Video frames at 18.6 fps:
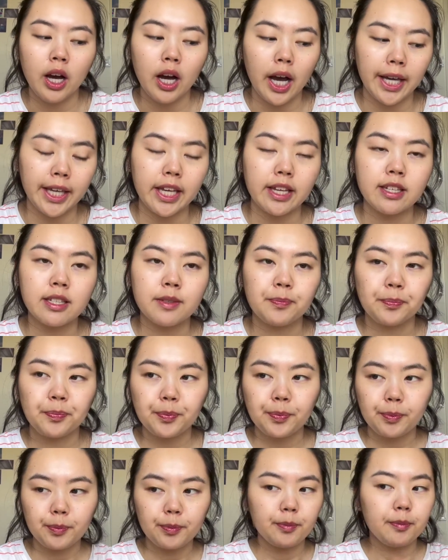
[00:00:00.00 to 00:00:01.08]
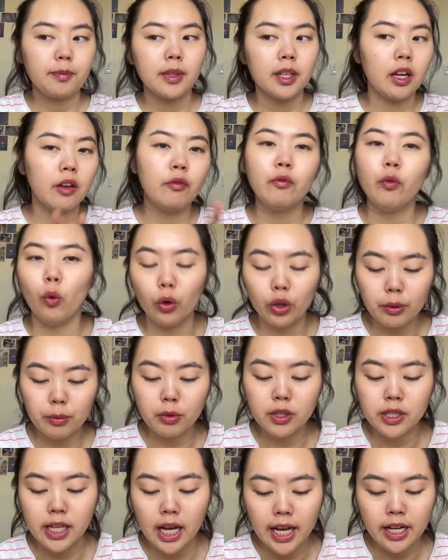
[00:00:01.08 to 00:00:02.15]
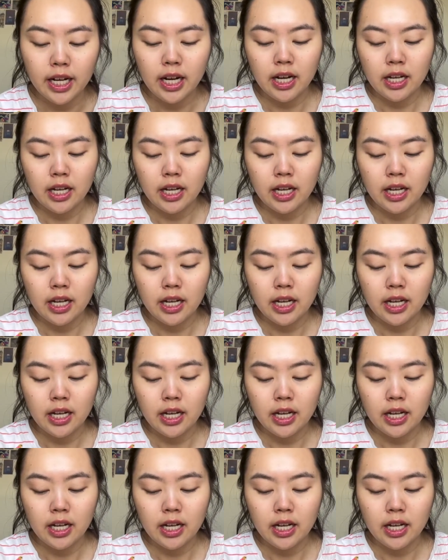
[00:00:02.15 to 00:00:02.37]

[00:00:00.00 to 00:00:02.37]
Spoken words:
I guess, affordable side.